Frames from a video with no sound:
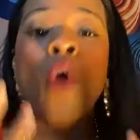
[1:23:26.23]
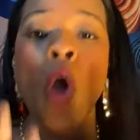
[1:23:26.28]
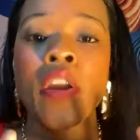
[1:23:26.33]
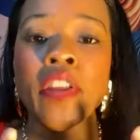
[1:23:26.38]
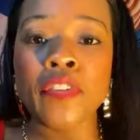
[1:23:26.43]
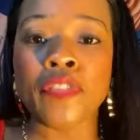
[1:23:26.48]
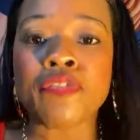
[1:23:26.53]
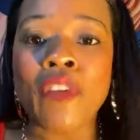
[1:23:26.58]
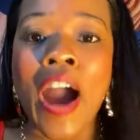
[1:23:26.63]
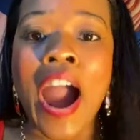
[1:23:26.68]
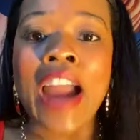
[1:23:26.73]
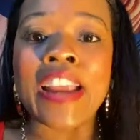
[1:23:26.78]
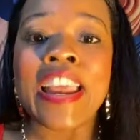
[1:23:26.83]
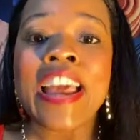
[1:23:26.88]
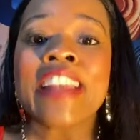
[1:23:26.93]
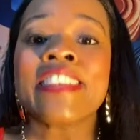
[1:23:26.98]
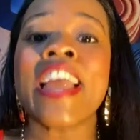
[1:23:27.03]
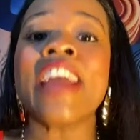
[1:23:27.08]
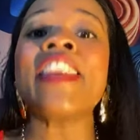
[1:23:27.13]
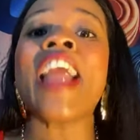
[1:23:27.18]

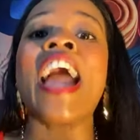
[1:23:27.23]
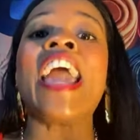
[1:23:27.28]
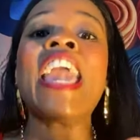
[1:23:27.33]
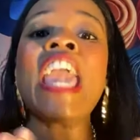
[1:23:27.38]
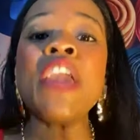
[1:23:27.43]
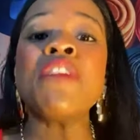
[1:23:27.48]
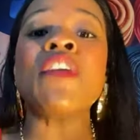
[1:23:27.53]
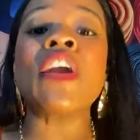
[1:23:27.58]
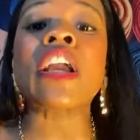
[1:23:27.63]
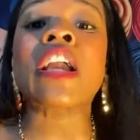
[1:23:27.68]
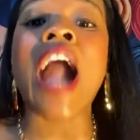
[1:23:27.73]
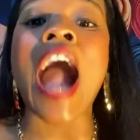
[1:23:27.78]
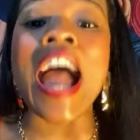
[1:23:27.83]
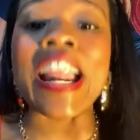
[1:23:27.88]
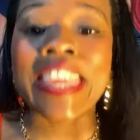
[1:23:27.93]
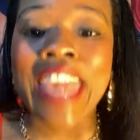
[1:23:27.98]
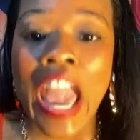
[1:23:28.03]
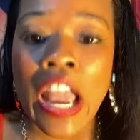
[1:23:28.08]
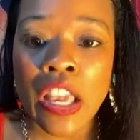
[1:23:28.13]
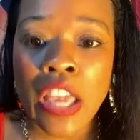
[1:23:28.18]
fortified that not even
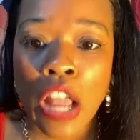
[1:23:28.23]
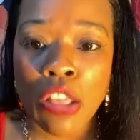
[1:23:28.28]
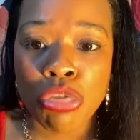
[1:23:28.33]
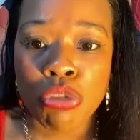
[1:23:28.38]
God can